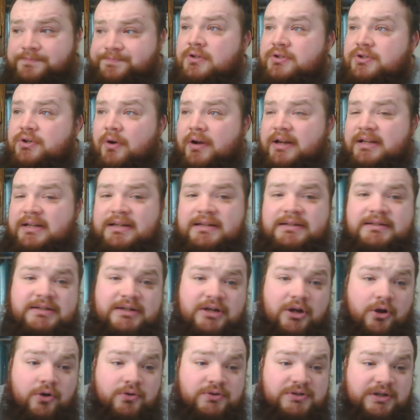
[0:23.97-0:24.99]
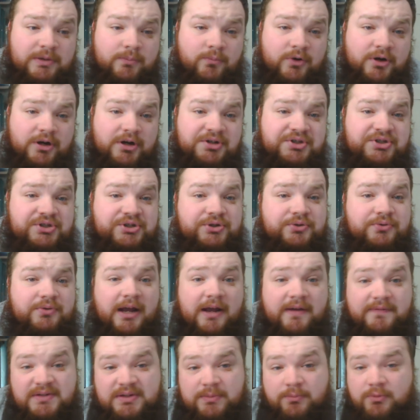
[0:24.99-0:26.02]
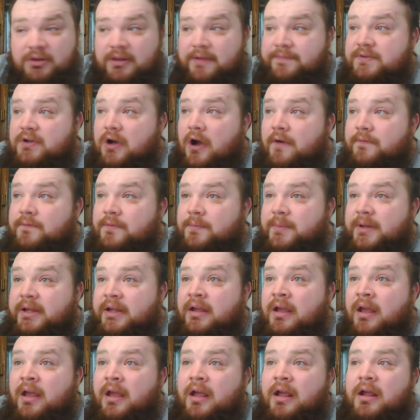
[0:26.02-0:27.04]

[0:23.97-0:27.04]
so I need to go somewhere to have someone lift off for me